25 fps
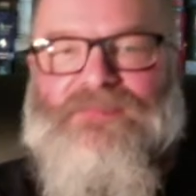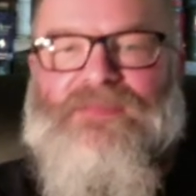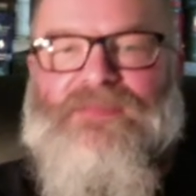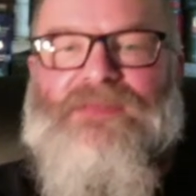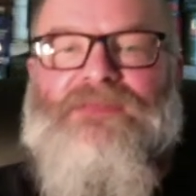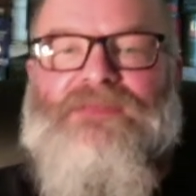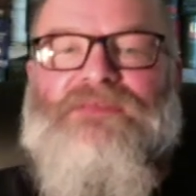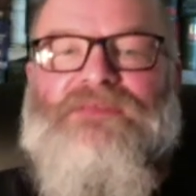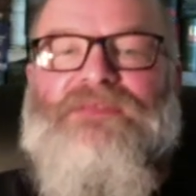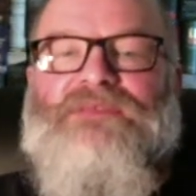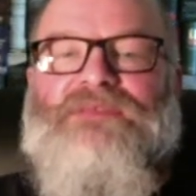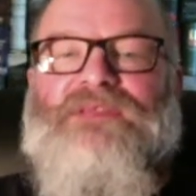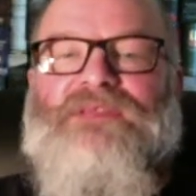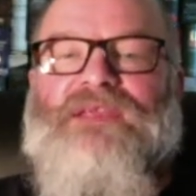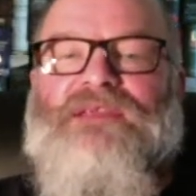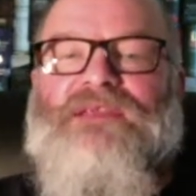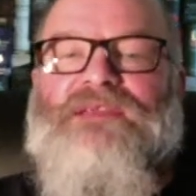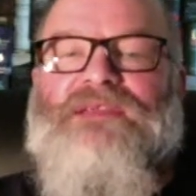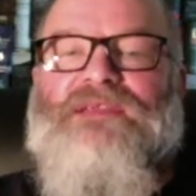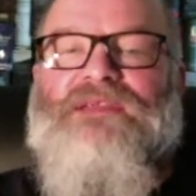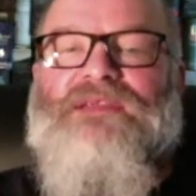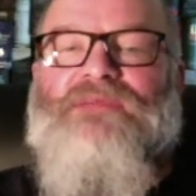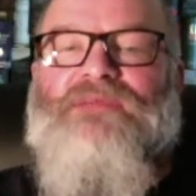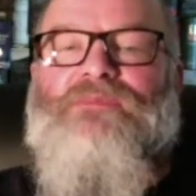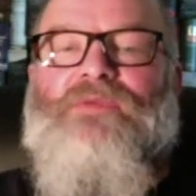To take
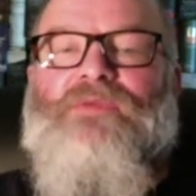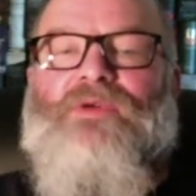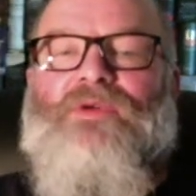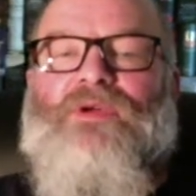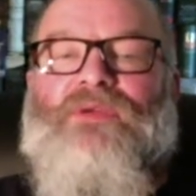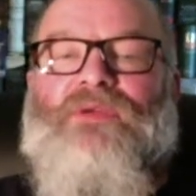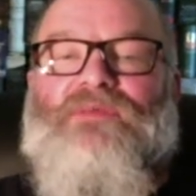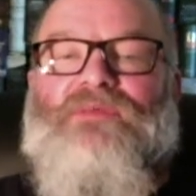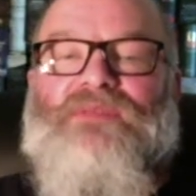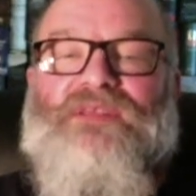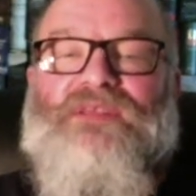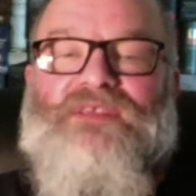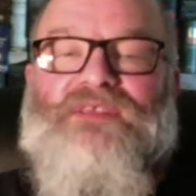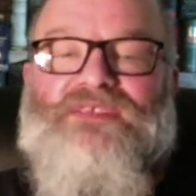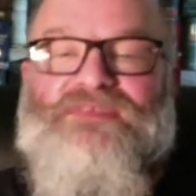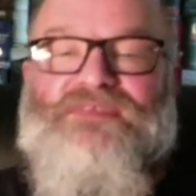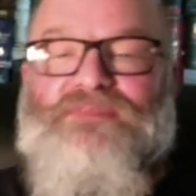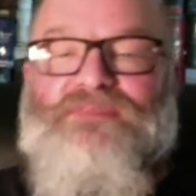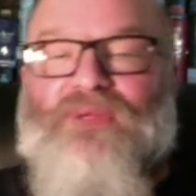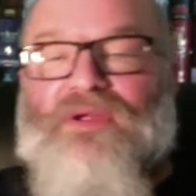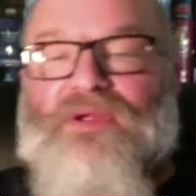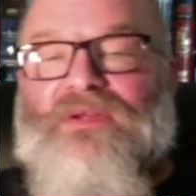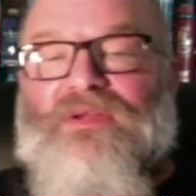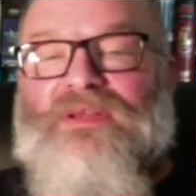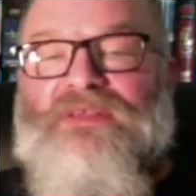in more of the
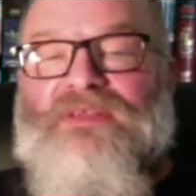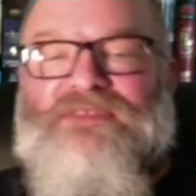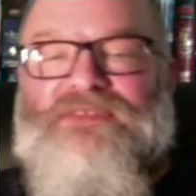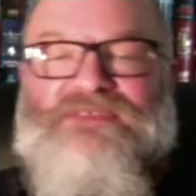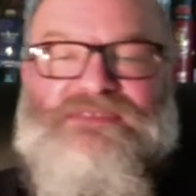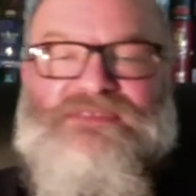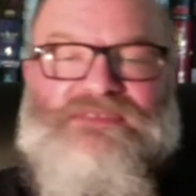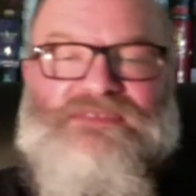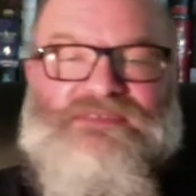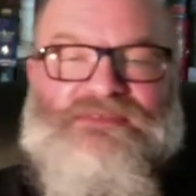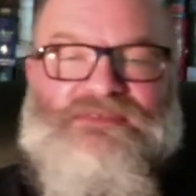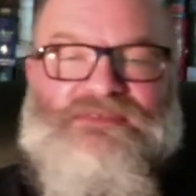experience